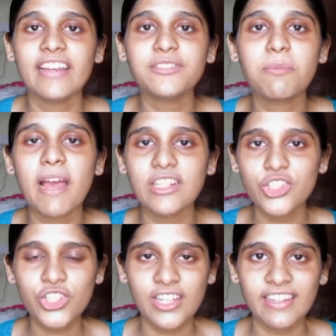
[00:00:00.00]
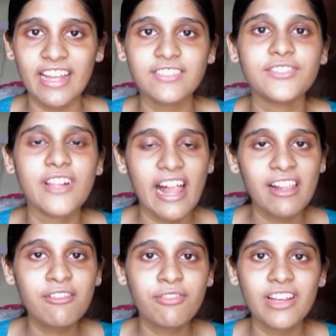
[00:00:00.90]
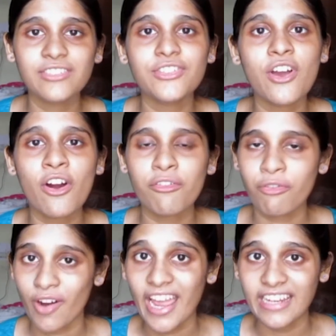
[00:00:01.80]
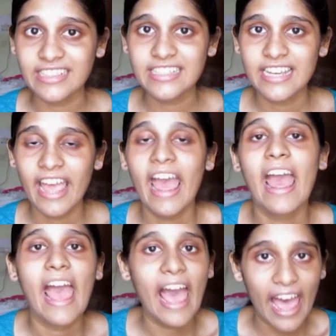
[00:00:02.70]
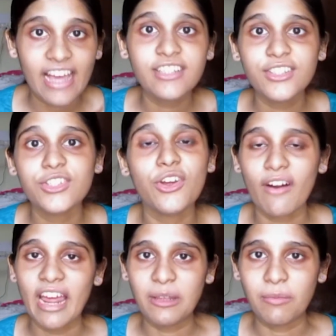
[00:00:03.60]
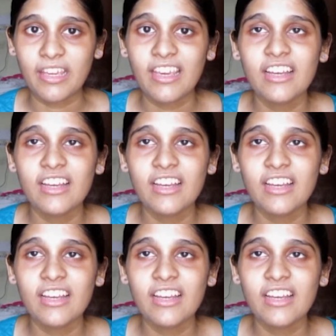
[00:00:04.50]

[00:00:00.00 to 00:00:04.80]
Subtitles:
it's mentioned that self is your friend and your enemy.